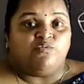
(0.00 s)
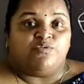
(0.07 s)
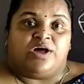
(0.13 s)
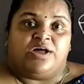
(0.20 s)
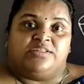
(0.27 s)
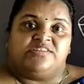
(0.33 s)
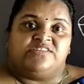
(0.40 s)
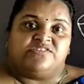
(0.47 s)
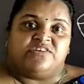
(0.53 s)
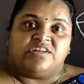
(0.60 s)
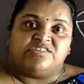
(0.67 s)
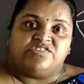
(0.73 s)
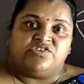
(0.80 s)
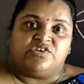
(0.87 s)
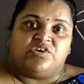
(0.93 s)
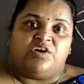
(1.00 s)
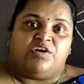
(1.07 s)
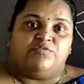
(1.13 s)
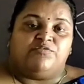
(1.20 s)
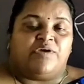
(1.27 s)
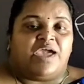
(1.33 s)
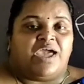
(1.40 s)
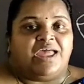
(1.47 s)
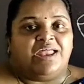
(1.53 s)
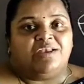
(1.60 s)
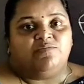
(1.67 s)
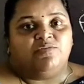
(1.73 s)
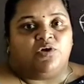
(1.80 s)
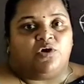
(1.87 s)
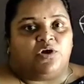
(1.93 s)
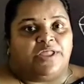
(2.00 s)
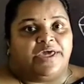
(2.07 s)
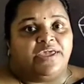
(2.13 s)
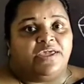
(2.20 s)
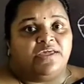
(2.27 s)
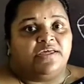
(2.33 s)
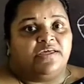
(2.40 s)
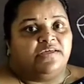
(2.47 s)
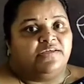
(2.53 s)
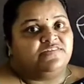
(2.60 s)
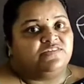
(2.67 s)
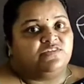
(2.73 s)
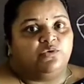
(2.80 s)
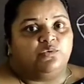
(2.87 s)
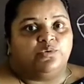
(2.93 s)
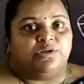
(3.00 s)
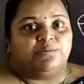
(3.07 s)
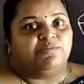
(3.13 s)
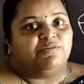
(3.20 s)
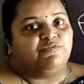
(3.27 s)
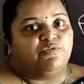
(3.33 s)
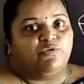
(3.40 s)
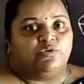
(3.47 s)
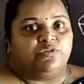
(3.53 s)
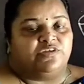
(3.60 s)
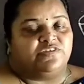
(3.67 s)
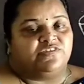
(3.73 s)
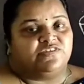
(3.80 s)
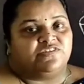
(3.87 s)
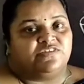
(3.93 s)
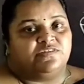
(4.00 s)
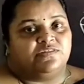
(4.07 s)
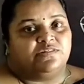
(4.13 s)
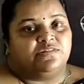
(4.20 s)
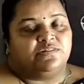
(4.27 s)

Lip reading: far the structure of alveoli is suitable for this.